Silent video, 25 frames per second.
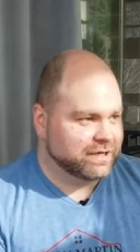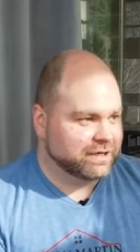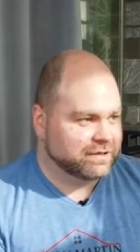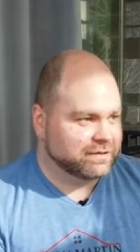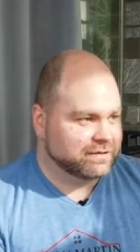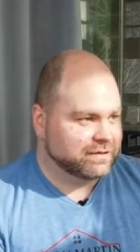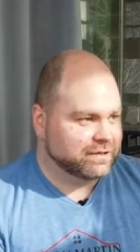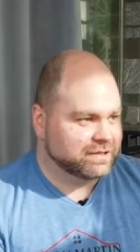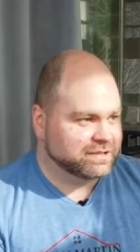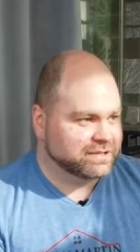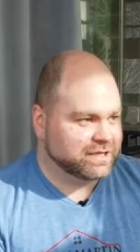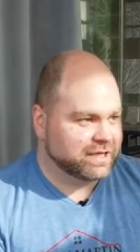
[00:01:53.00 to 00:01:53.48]
is
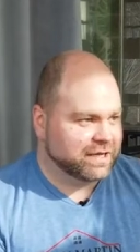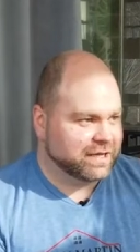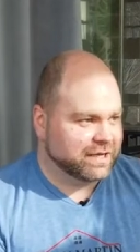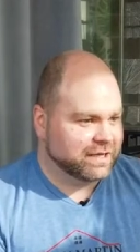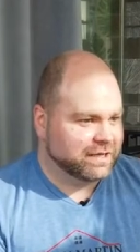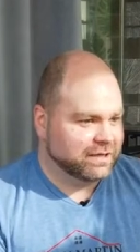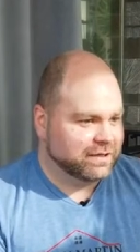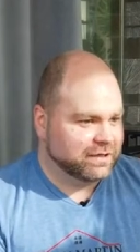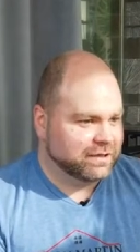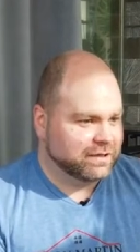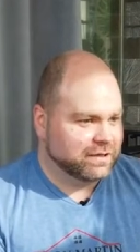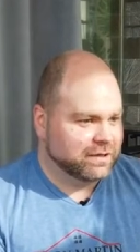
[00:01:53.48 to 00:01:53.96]
like,
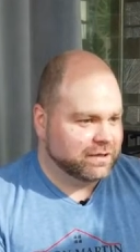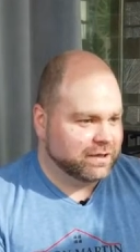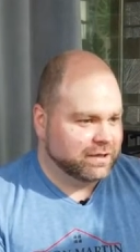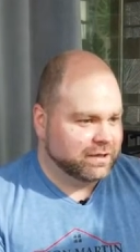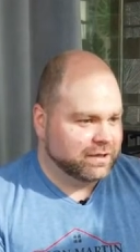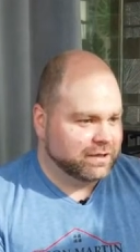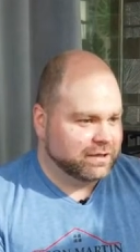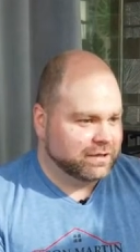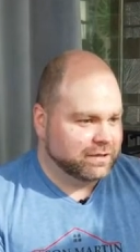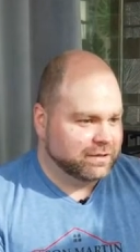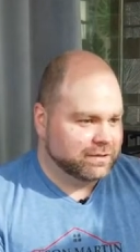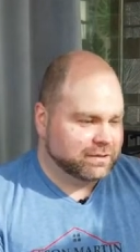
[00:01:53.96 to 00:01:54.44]

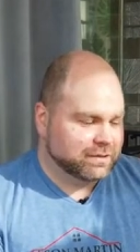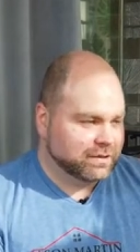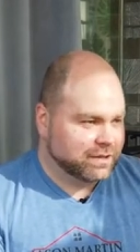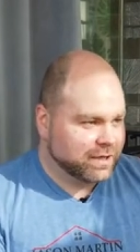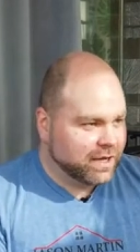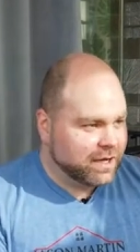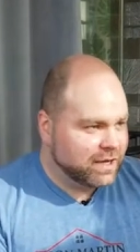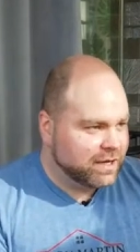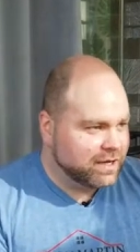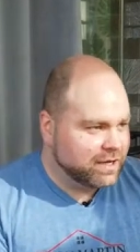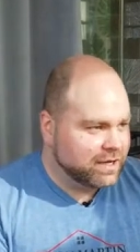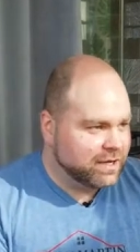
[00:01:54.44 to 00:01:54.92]

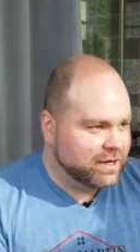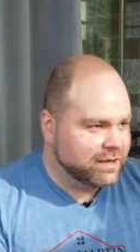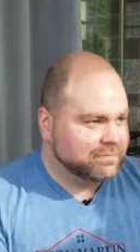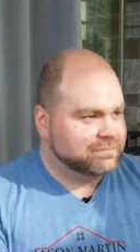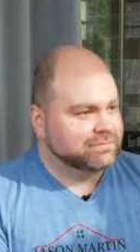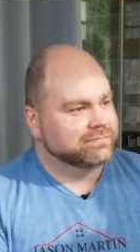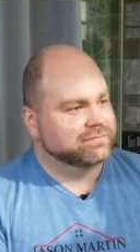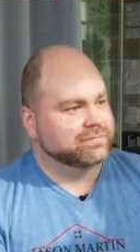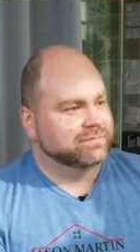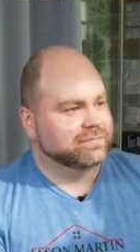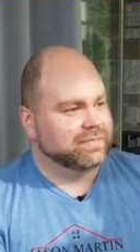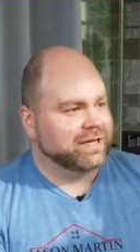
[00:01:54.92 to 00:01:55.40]
"Gump,
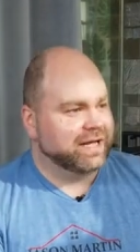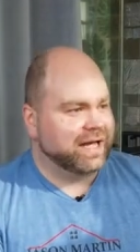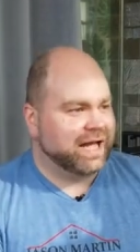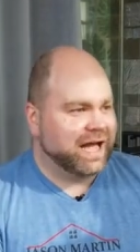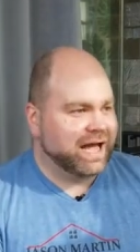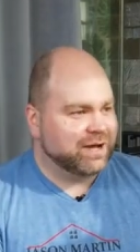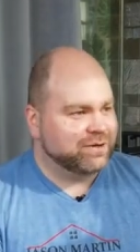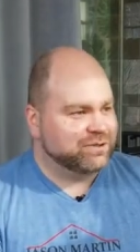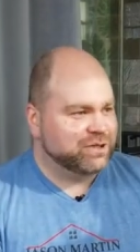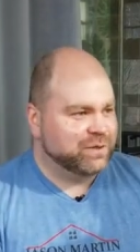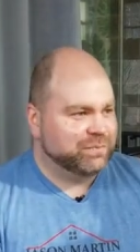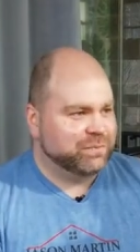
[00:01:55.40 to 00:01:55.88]
how'd
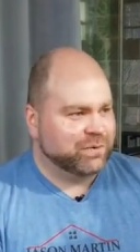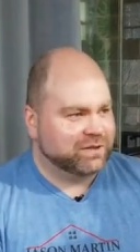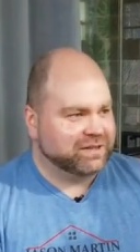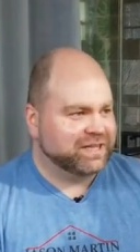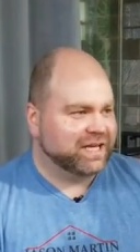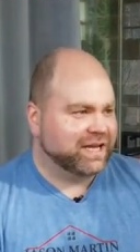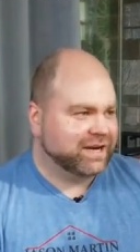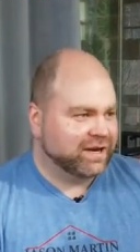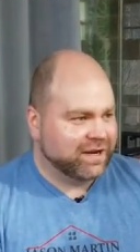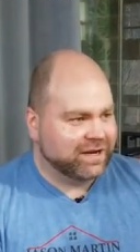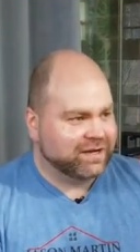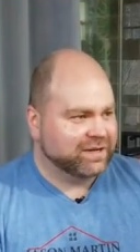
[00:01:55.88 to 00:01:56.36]
you put that
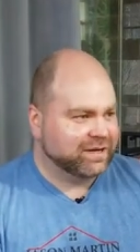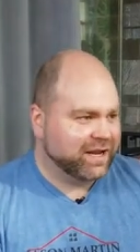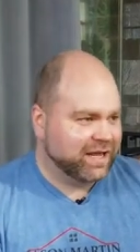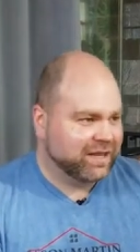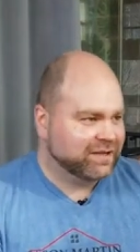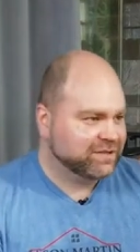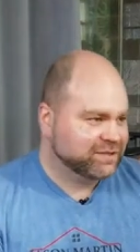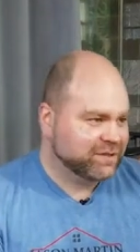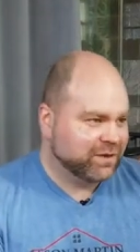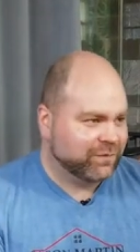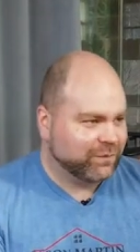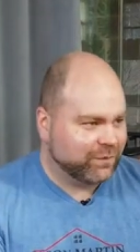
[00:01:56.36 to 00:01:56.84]
gun together so
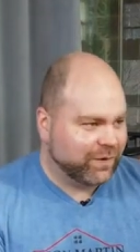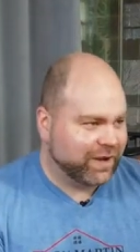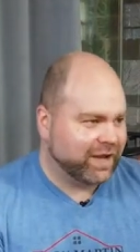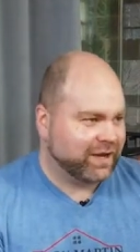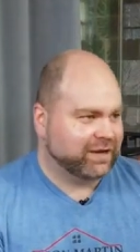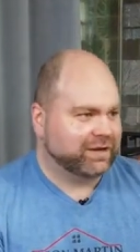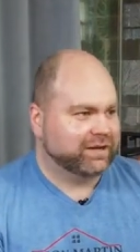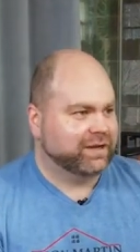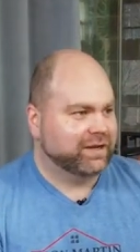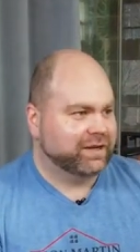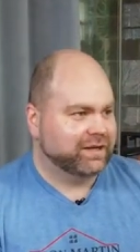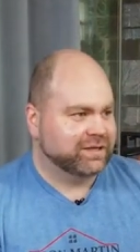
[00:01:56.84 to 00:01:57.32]
quick?
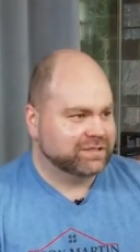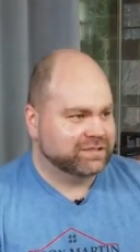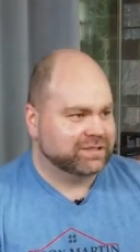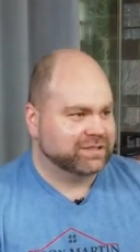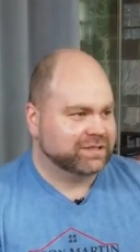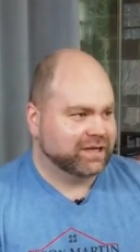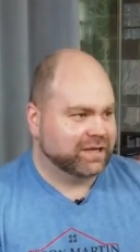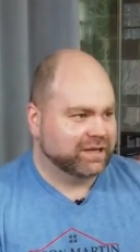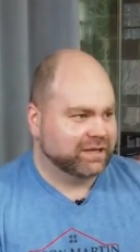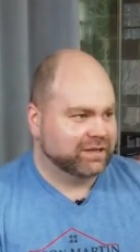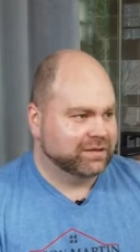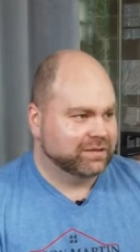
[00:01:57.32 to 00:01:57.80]
And he's just like,
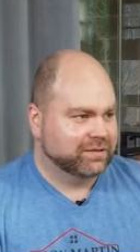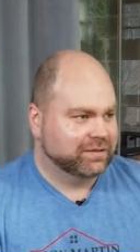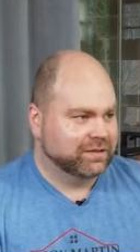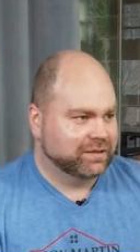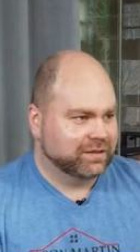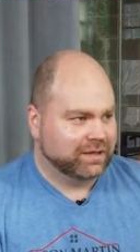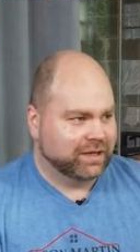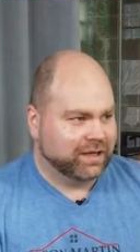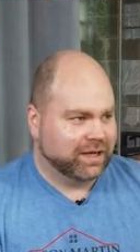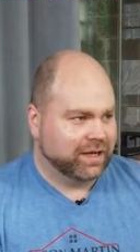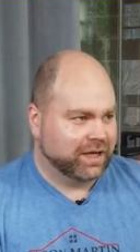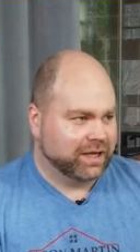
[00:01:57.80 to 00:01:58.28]

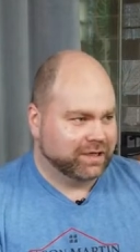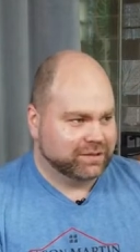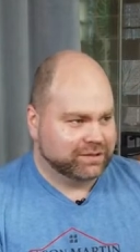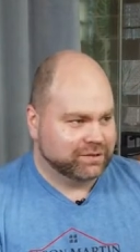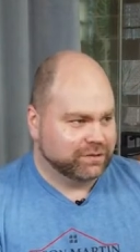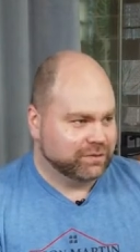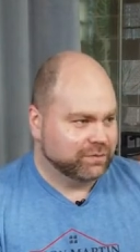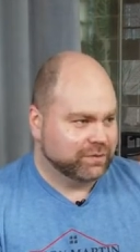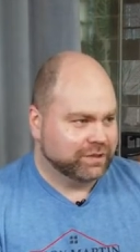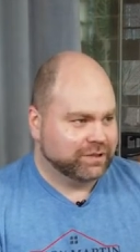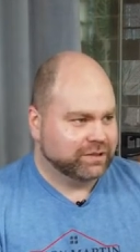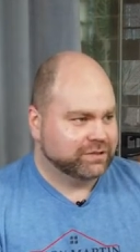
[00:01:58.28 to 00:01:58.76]
I do
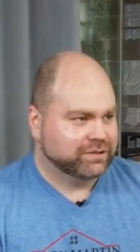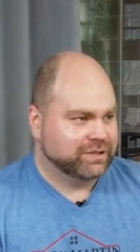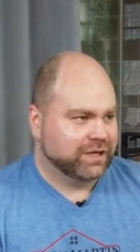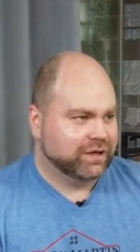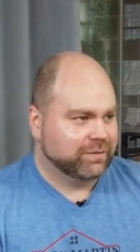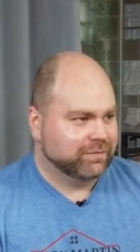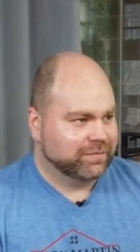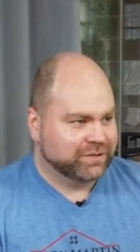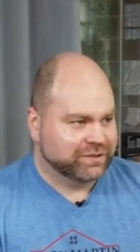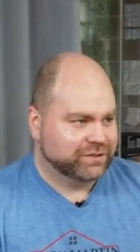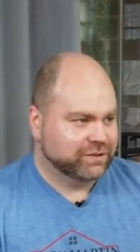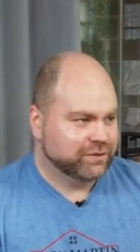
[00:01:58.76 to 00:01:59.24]
what you tell me
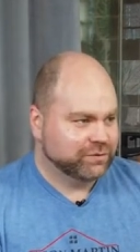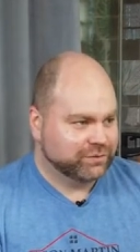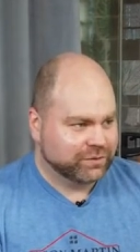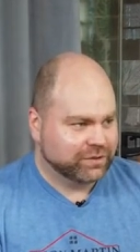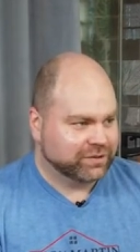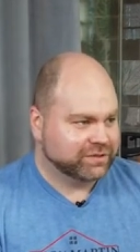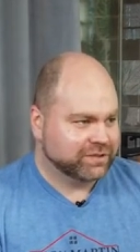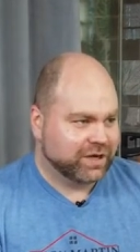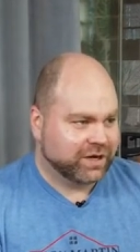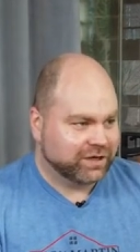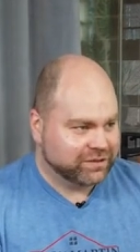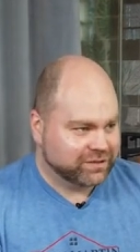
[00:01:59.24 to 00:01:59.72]
to, drill
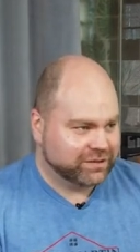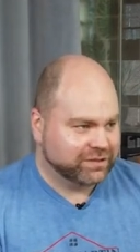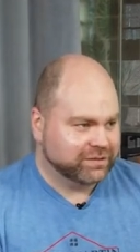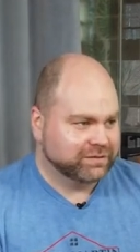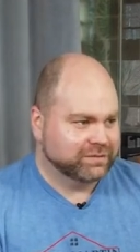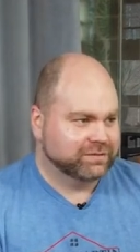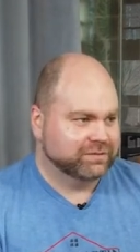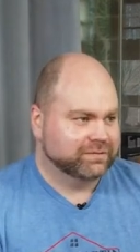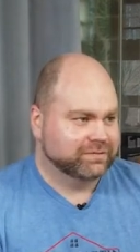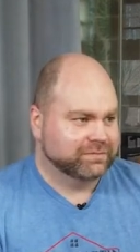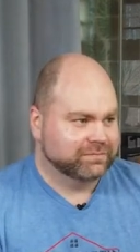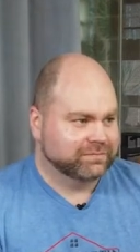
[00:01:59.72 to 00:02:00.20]
sergeant.
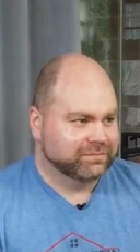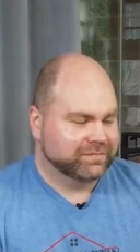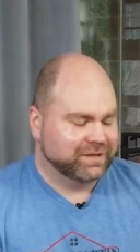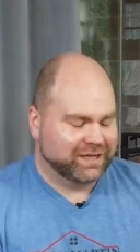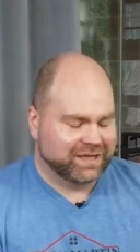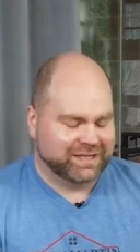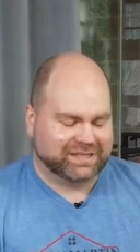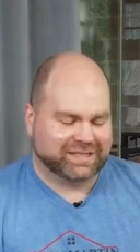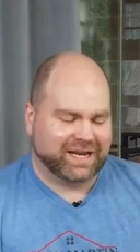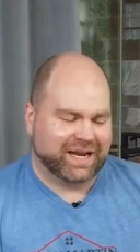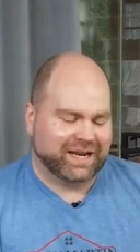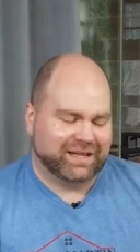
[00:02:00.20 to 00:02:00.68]
It's
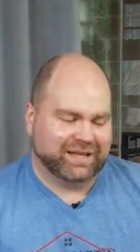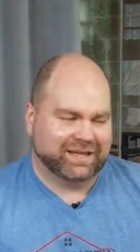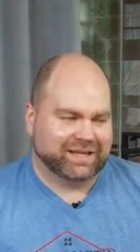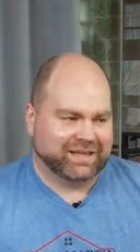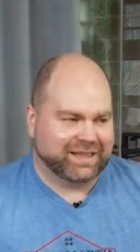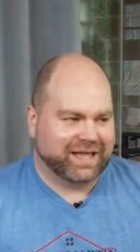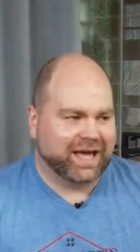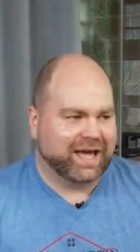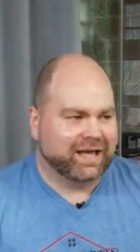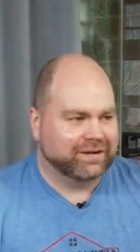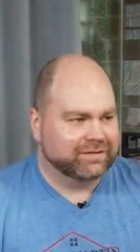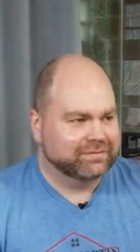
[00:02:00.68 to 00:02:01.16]
kind of like
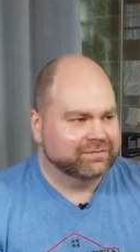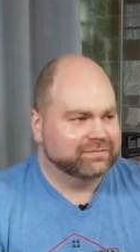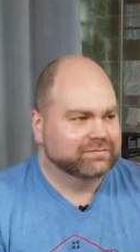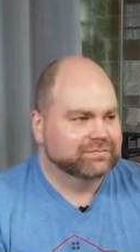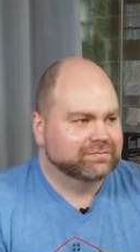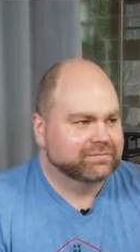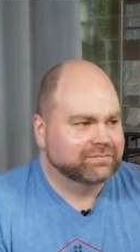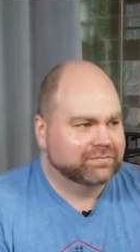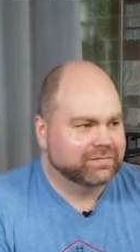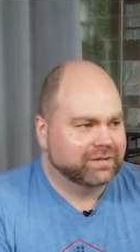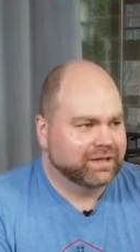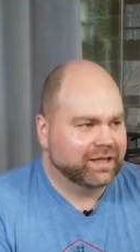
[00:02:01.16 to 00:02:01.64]
that.
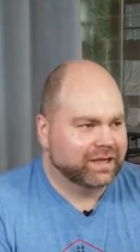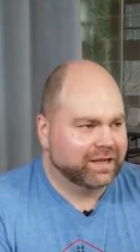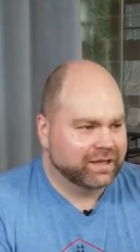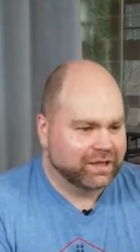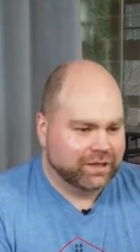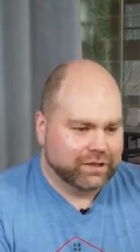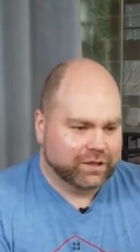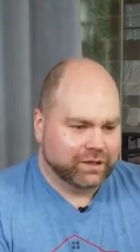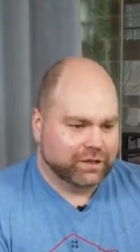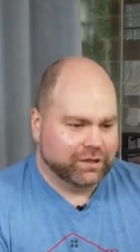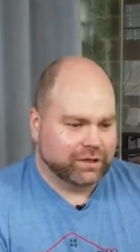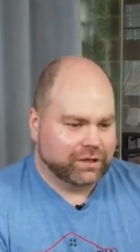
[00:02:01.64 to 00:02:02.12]
Like,
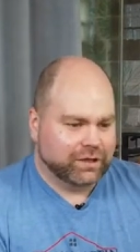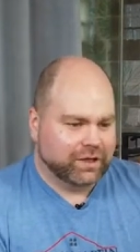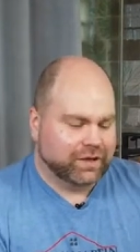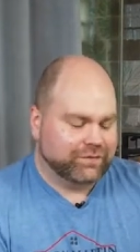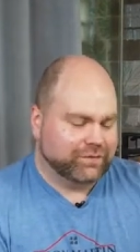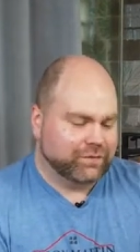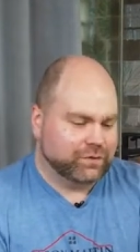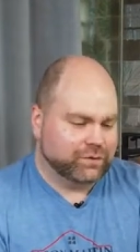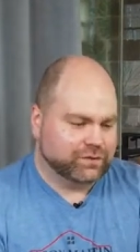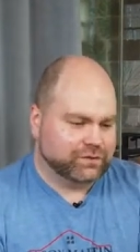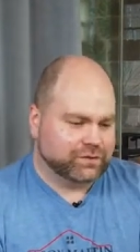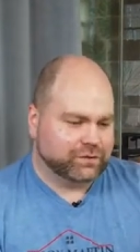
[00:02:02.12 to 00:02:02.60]
if you
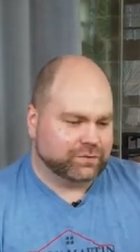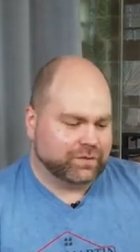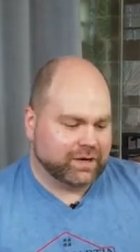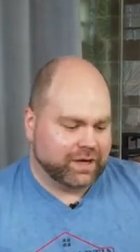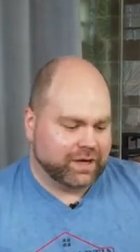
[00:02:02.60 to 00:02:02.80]
surround